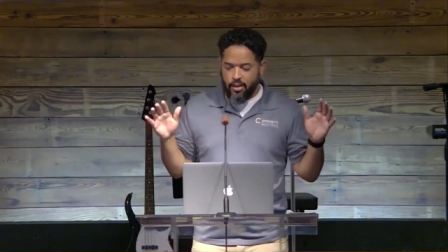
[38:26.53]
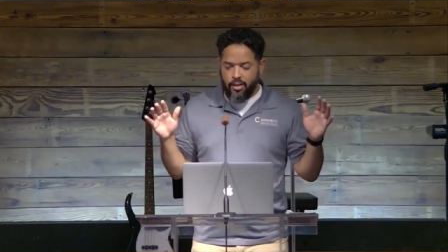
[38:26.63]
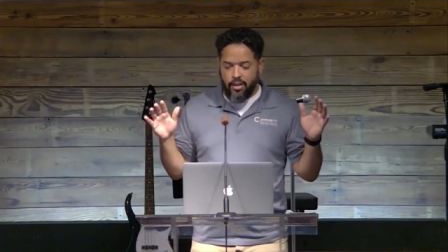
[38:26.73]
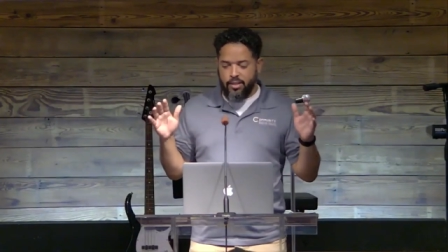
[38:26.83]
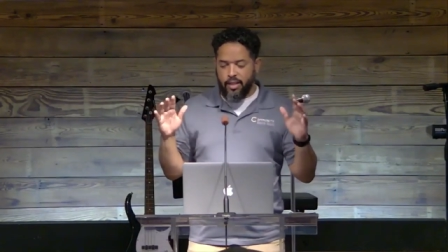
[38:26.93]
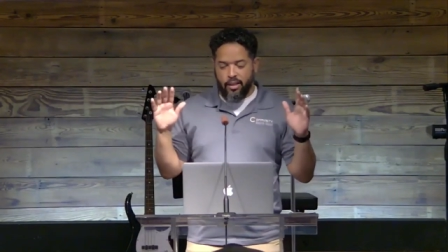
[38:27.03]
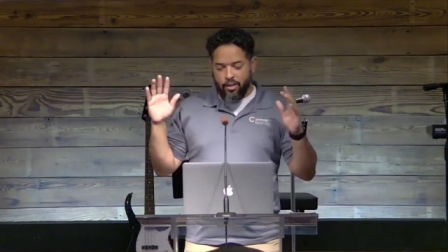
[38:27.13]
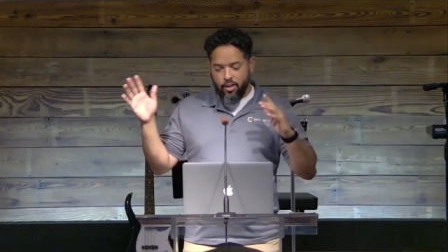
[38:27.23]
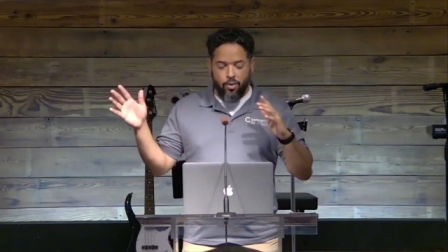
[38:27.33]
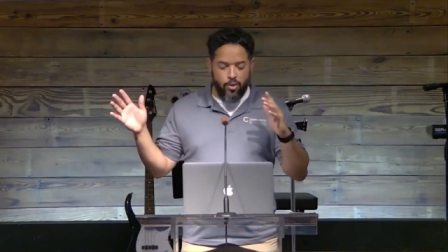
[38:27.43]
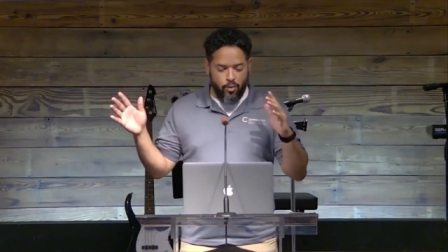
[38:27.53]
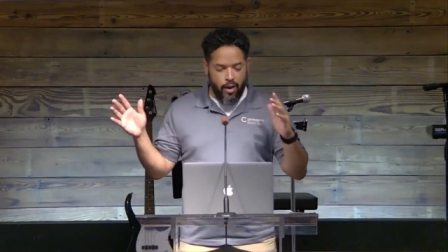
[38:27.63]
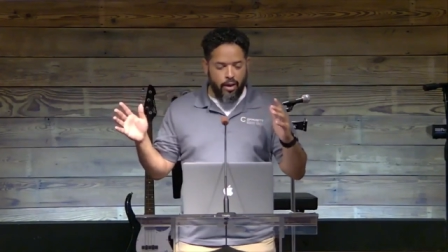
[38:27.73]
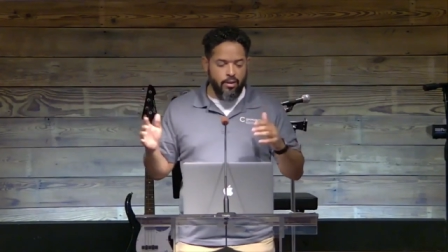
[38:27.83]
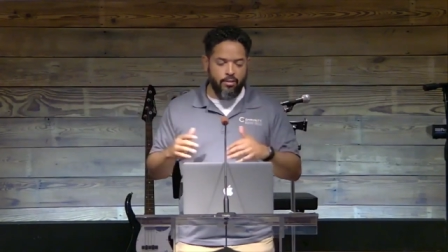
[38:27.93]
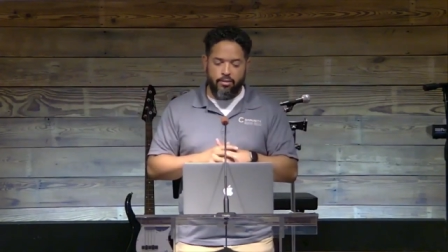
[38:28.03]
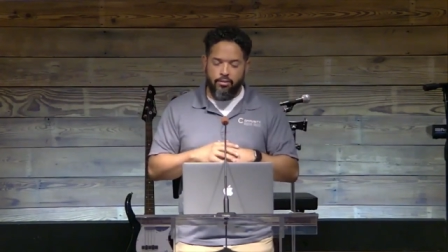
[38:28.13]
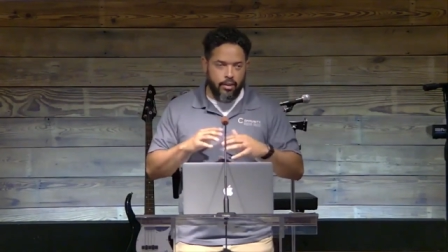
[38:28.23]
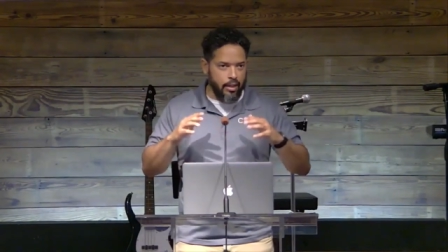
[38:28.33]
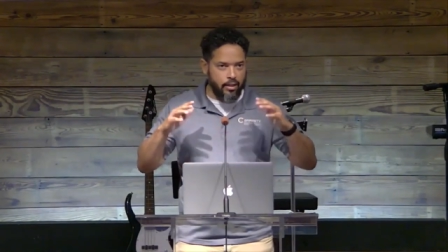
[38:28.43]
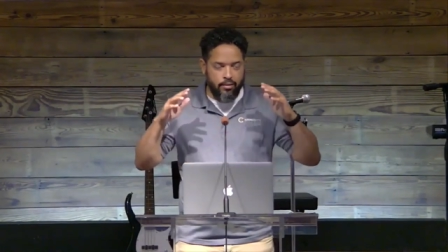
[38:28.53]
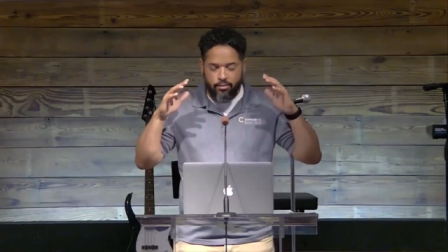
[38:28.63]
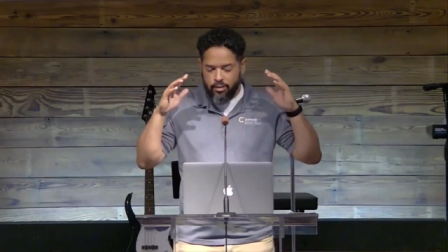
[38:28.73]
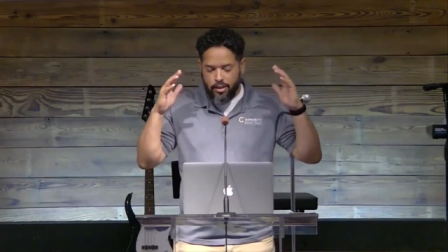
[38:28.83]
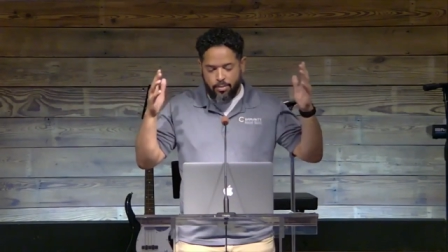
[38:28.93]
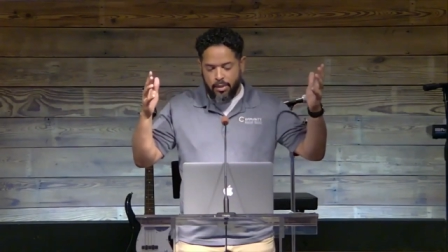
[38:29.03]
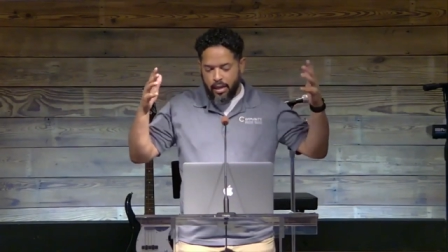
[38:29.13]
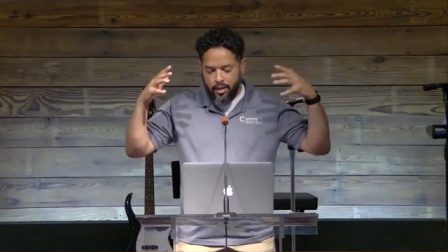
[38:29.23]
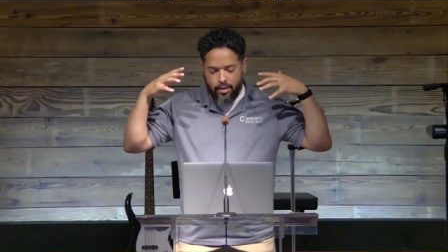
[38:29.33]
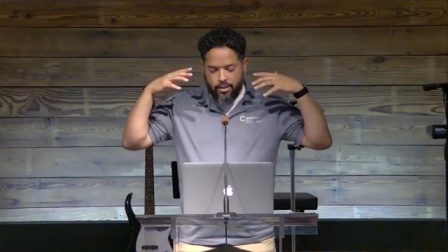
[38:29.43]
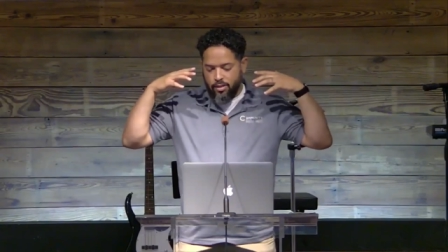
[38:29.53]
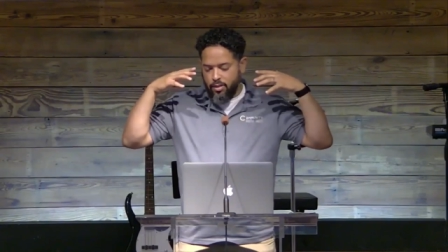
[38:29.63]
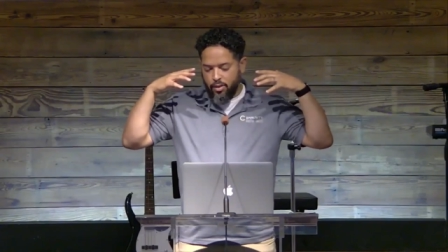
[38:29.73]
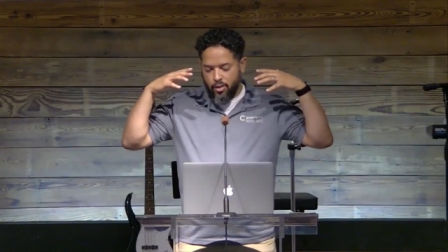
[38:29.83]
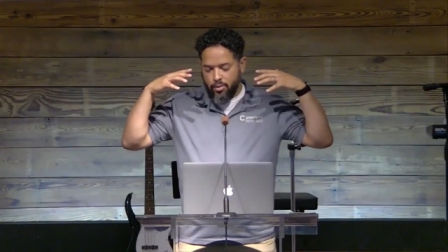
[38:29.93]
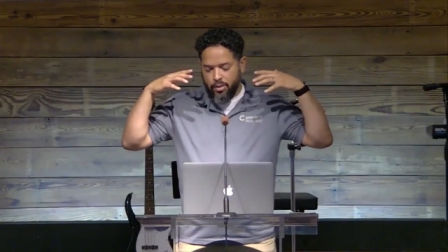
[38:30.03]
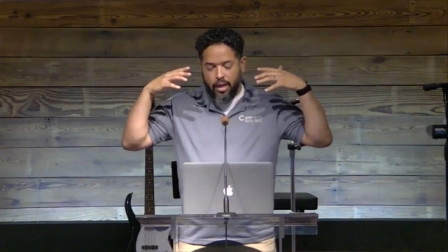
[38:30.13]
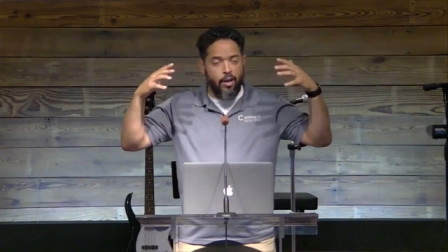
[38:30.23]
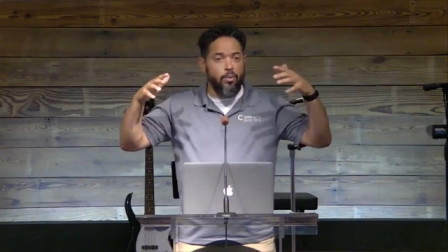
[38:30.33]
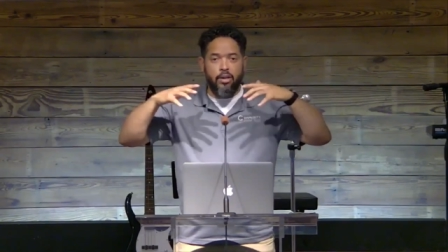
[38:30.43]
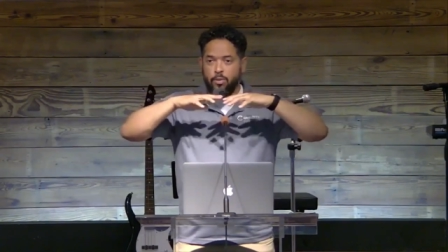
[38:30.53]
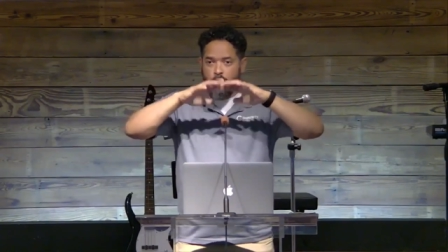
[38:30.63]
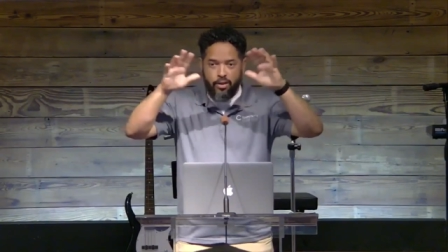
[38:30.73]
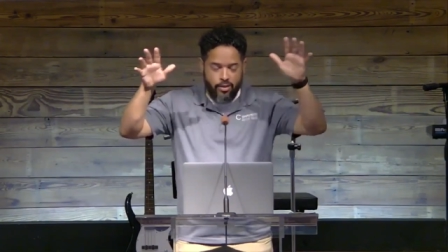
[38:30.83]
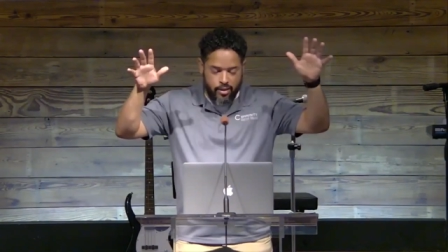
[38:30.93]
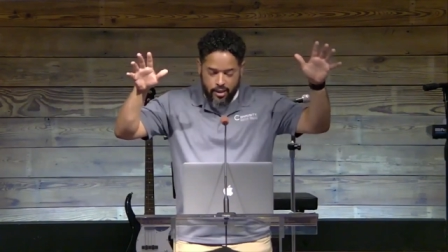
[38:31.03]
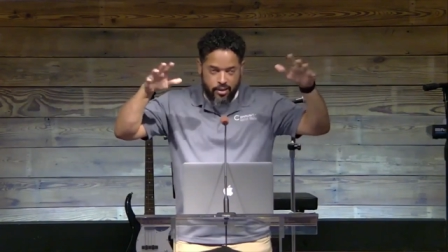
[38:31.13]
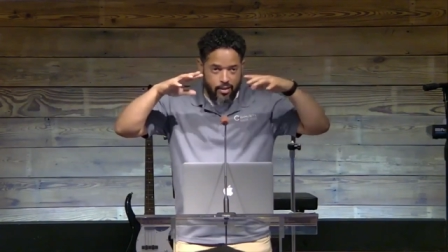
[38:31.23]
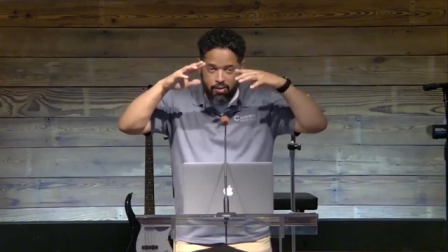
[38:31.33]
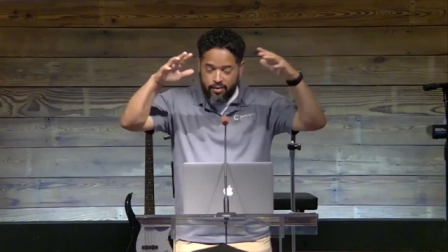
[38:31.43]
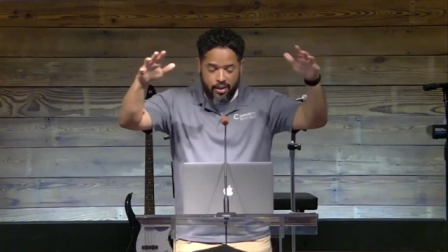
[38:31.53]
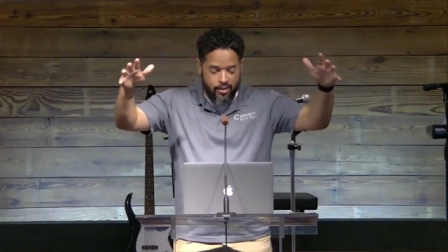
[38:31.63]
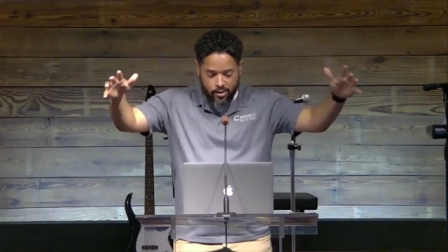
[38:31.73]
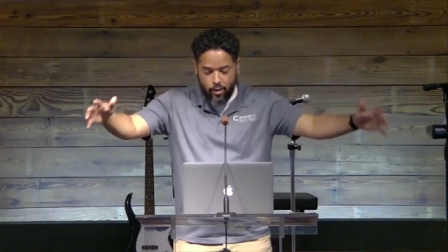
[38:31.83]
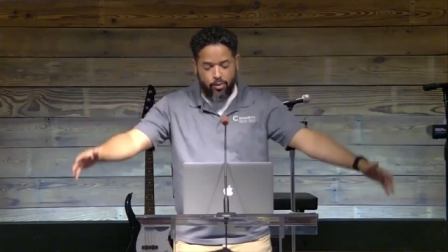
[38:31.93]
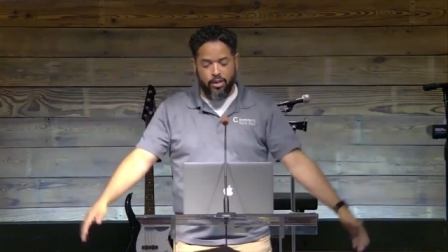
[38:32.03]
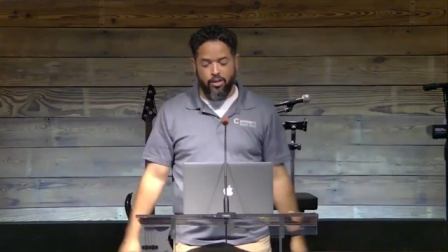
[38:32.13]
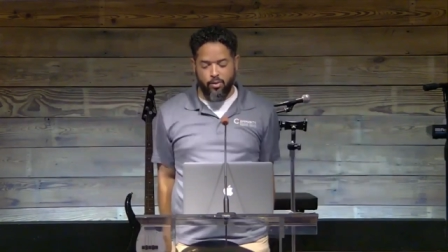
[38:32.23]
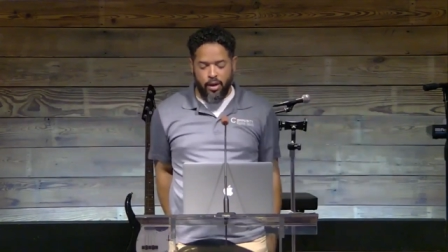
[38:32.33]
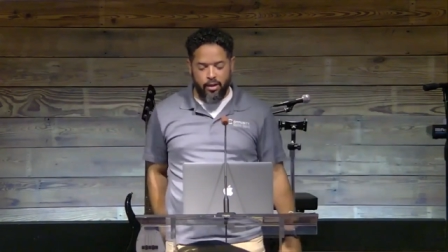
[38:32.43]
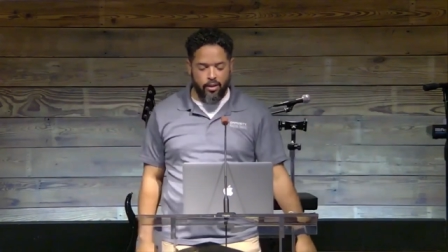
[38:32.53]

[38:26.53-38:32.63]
is telling you you're right, and let's be honest, you don't care what anyone else thinks, even if they don't think you're right.